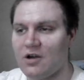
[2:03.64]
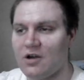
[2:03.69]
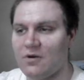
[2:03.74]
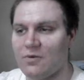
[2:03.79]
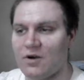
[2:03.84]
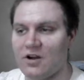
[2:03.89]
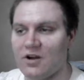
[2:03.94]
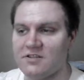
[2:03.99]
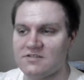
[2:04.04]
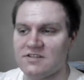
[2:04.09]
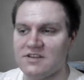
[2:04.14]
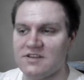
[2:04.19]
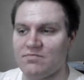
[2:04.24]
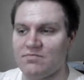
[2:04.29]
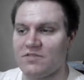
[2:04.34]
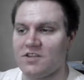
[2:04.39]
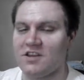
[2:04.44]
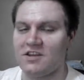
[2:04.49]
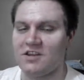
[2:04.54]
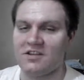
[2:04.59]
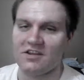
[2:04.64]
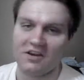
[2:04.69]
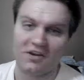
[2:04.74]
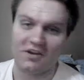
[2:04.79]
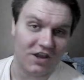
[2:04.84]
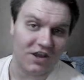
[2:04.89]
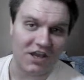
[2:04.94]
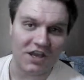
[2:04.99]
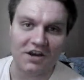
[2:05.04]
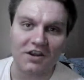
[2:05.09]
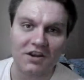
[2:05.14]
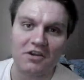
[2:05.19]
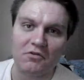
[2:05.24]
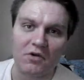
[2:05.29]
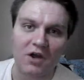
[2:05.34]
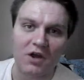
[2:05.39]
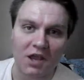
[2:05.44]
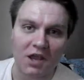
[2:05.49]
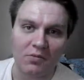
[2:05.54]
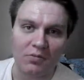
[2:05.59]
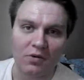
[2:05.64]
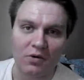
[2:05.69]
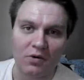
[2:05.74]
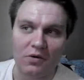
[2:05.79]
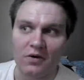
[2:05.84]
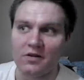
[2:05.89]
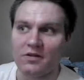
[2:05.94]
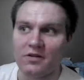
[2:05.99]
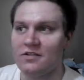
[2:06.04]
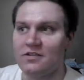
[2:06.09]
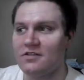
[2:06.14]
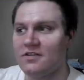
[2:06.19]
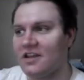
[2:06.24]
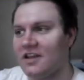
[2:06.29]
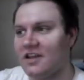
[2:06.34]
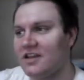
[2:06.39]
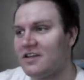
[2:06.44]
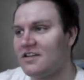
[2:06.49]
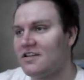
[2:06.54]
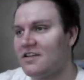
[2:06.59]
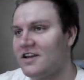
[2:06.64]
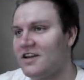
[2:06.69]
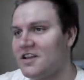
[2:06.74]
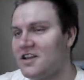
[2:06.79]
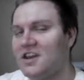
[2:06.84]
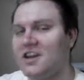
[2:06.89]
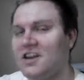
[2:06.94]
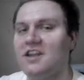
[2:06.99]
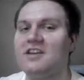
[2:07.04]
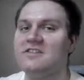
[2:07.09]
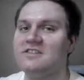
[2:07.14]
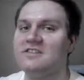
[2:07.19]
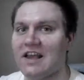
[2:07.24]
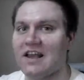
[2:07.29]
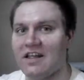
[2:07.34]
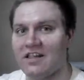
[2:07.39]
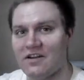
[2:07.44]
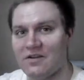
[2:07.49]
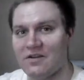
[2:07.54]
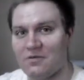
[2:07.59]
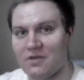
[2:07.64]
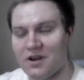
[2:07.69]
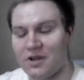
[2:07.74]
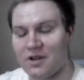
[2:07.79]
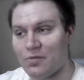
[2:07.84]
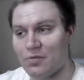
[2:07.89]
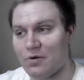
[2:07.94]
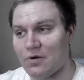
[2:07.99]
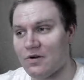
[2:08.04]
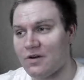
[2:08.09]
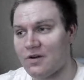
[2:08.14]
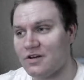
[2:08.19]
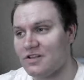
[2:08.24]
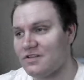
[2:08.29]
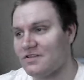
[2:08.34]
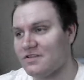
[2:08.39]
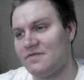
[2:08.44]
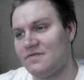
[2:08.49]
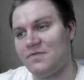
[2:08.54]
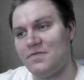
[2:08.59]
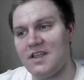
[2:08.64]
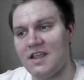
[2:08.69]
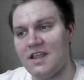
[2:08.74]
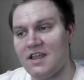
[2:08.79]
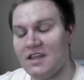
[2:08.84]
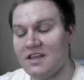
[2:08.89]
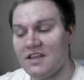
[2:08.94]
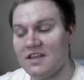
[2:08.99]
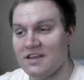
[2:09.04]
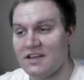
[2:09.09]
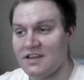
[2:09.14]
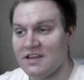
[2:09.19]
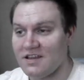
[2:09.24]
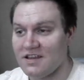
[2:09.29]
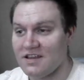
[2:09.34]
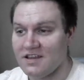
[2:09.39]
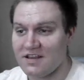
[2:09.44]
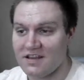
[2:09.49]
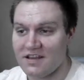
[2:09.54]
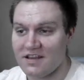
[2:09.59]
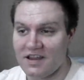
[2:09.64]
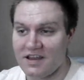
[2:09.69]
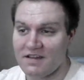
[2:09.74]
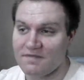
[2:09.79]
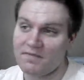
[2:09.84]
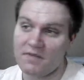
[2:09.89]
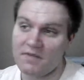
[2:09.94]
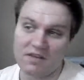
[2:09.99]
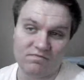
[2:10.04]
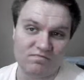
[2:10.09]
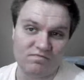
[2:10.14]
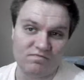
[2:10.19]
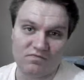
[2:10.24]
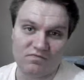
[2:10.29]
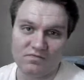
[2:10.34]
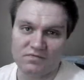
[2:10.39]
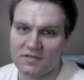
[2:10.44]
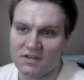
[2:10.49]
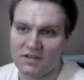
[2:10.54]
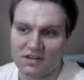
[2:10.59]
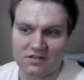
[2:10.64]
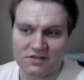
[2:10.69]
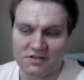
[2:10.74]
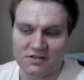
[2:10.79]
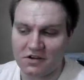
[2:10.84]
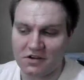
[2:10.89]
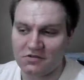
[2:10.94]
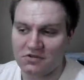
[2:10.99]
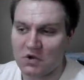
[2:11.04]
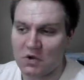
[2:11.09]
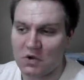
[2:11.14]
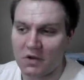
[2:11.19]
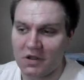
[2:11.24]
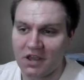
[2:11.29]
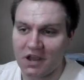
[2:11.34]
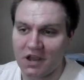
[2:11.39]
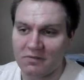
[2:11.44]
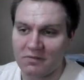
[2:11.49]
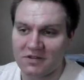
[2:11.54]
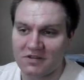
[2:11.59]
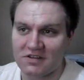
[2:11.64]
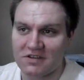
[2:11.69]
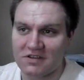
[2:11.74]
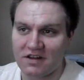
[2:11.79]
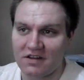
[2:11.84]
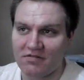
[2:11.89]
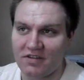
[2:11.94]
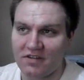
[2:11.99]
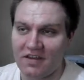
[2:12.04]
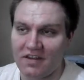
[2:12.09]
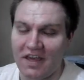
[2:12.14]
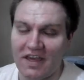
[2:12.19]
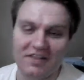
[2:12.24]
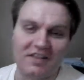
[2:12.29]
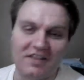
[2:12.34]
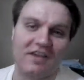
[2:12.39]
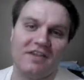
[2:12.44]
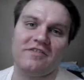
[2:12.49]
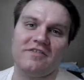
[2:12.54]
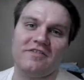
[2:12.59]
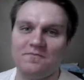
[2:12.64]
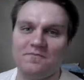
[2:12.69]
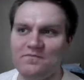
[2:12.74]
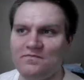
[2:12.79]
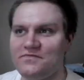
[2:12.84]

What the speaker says: want something, and eating when I'm bored, okay? I can eat a salad when I'm bored. And yeah, I'm gonna start chewing gum and stuff like that. This